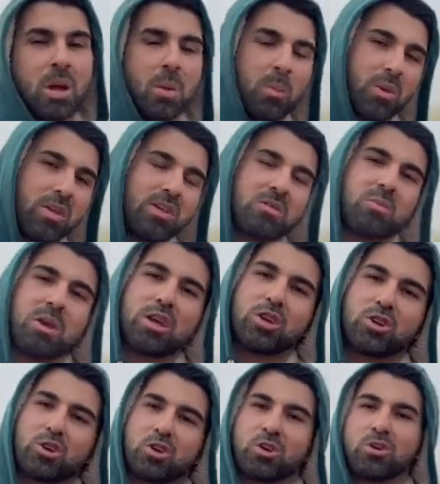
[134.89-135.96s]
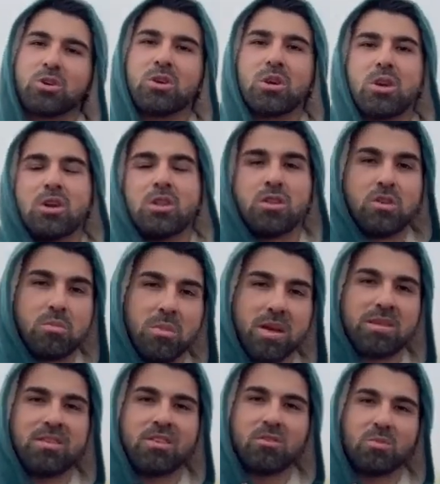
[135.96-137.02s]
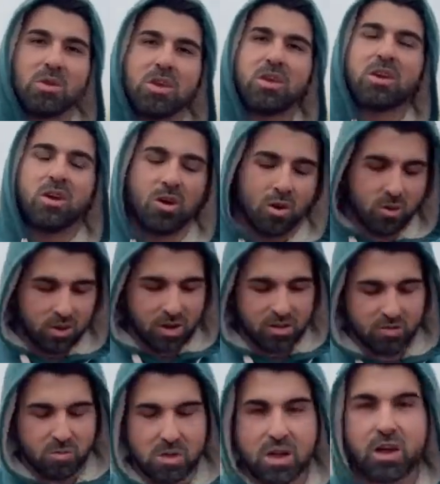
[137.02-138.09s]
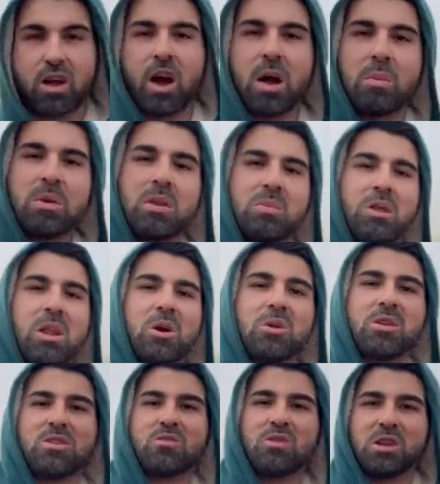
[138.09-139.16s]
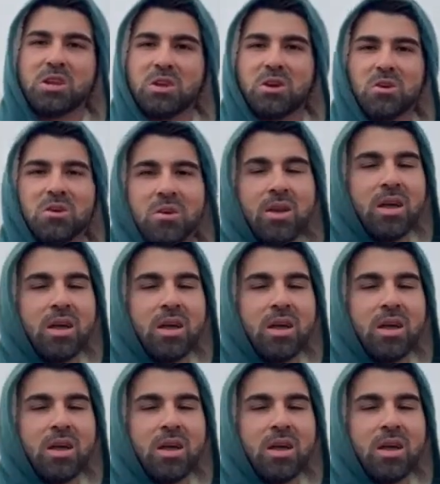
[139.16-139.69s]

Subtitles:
please make sure to message me or leave me a comment below this video,